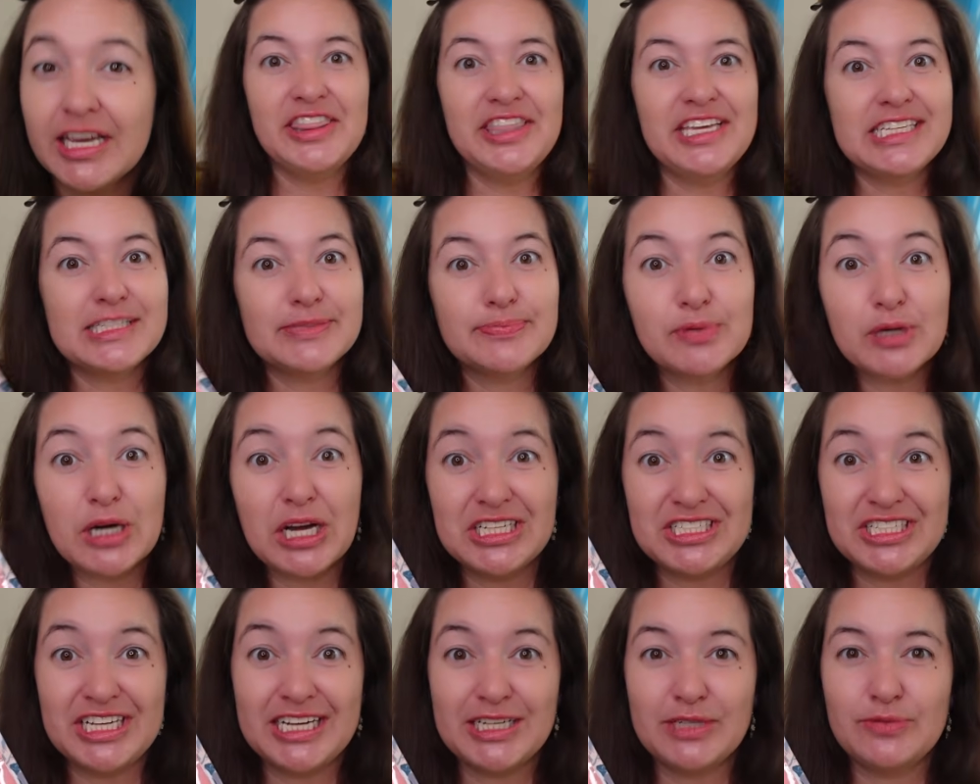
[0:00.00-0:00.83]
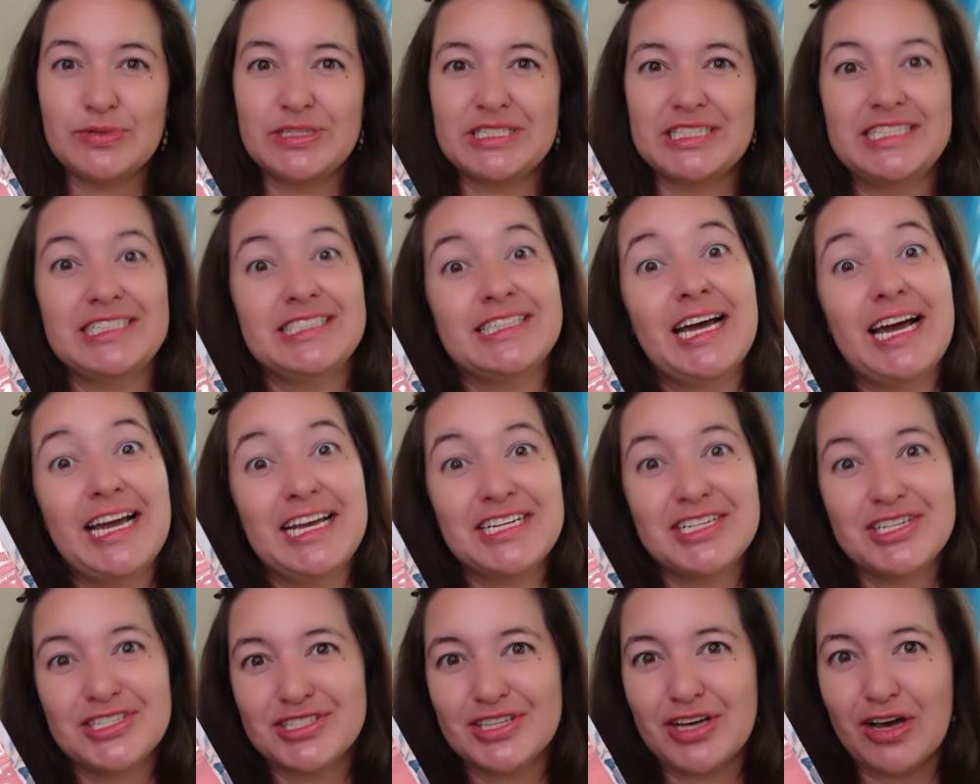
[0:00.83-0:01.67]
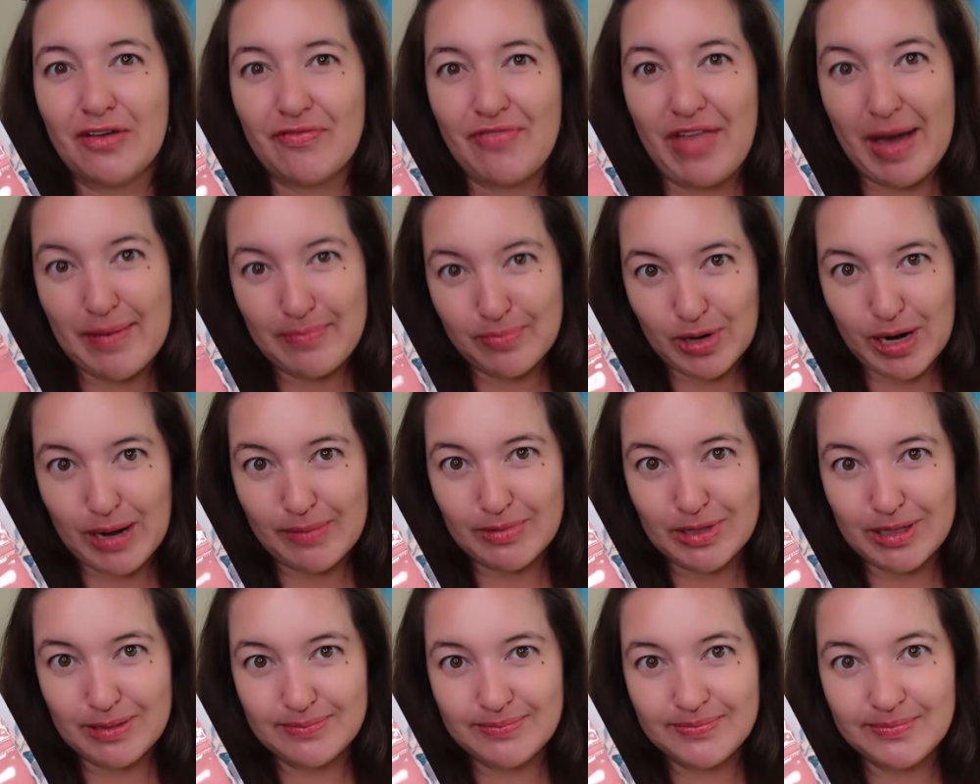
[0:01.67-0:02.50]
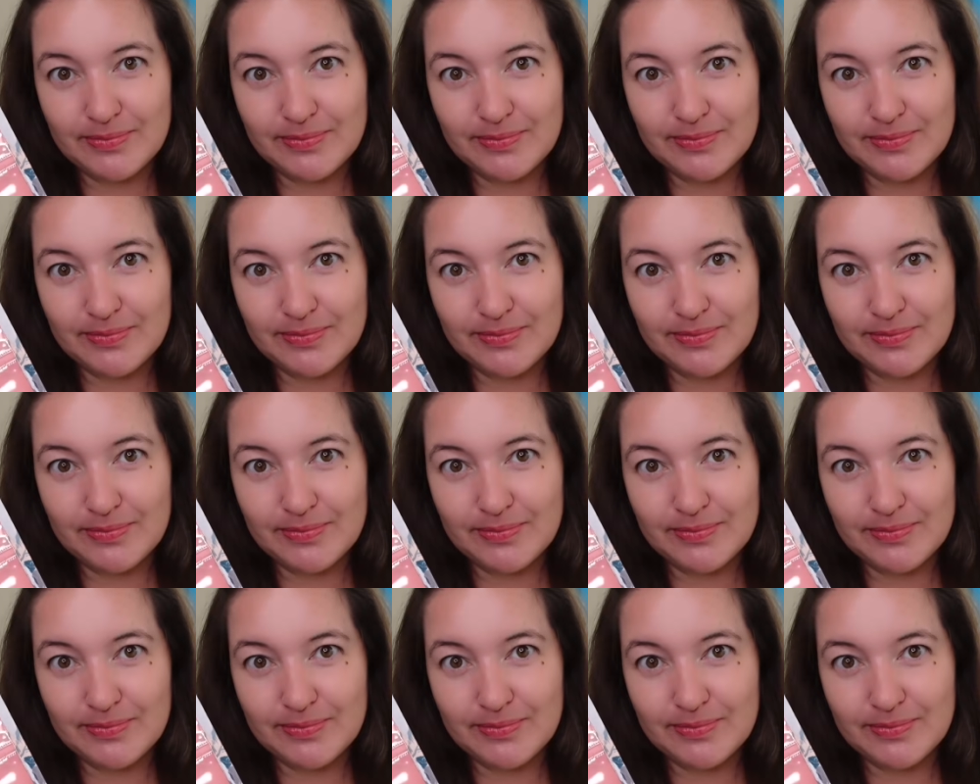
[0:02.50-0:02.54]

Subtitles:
this project was designed to solve that problem.